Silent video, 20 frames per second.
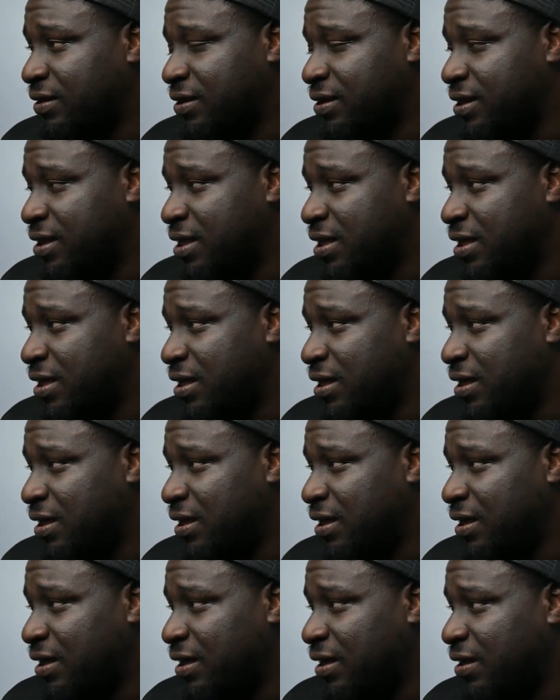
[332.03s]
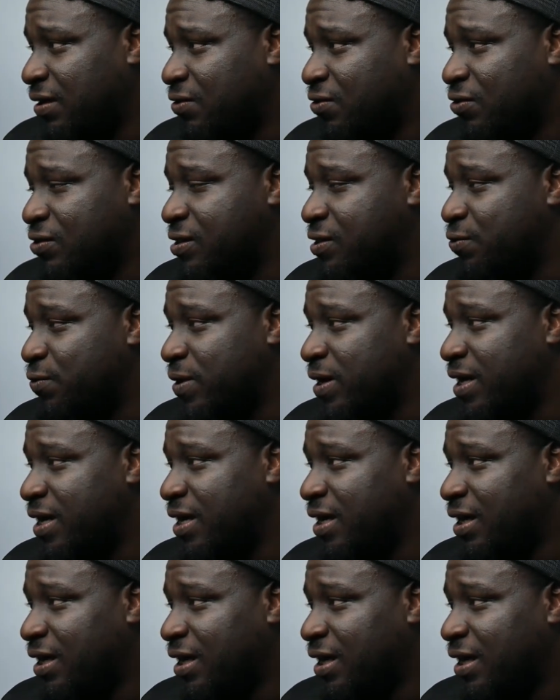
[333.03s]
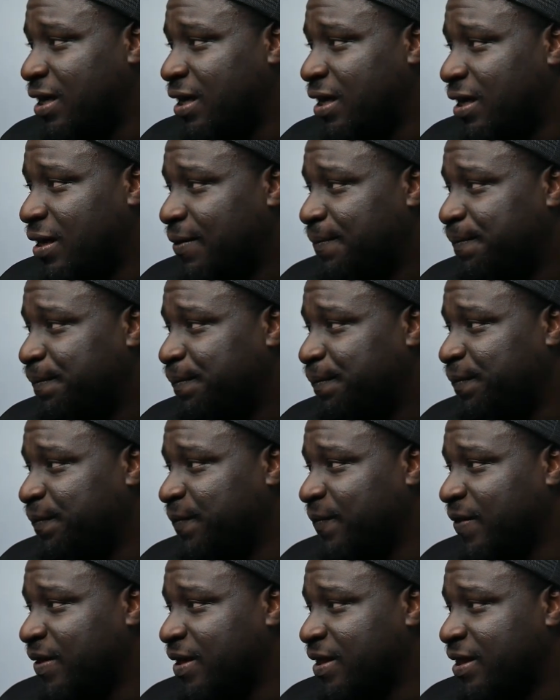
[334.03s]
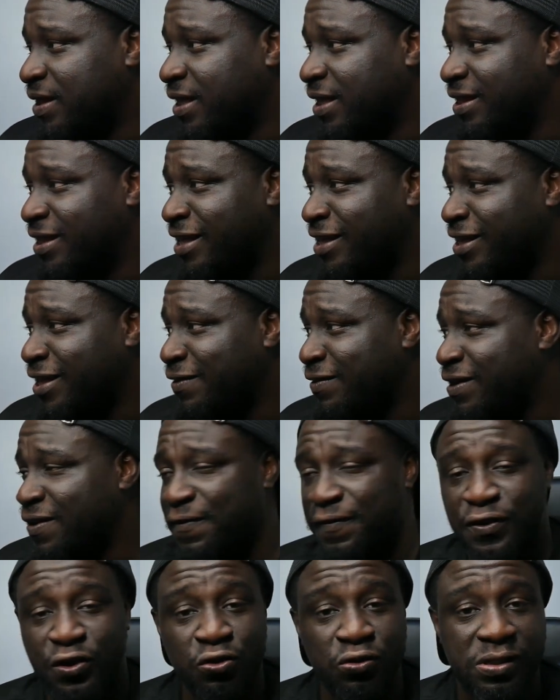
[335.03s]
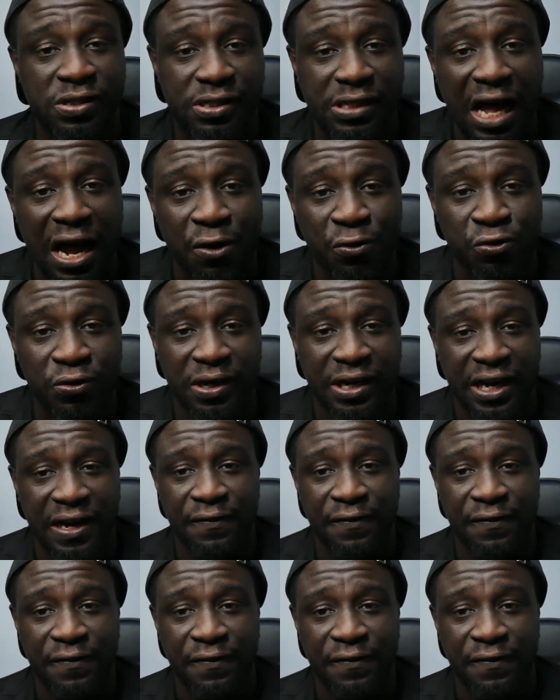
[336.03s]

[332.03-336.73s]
Yeah, because the way they've used towel and